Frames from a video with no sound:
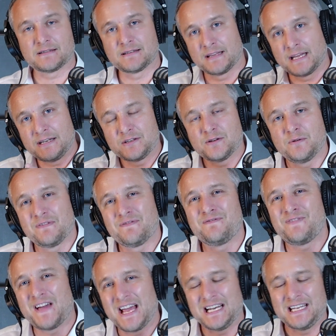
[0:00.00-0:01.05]
So they do a
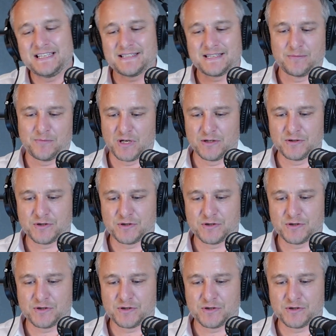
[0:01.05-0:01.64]
fairly similar